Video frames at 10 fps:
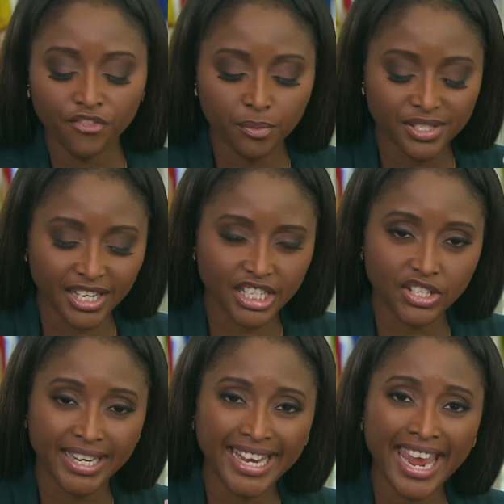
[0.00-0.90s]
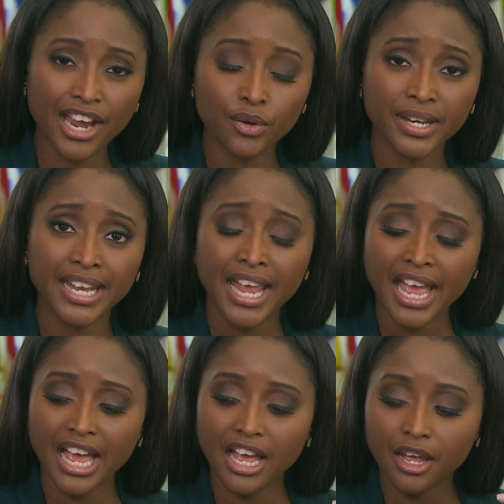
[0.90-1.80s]
from Secretary Kerry.
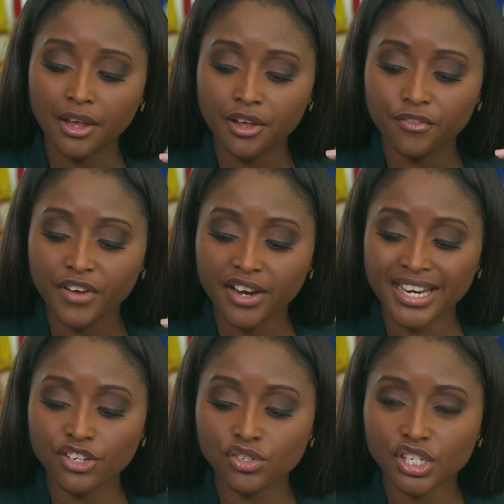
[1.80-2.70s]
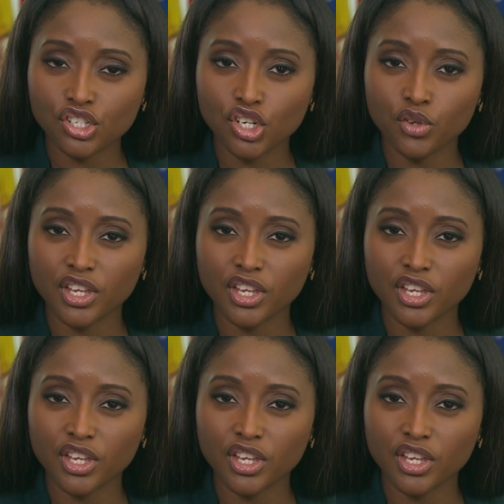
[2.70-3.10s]
Very interesting to note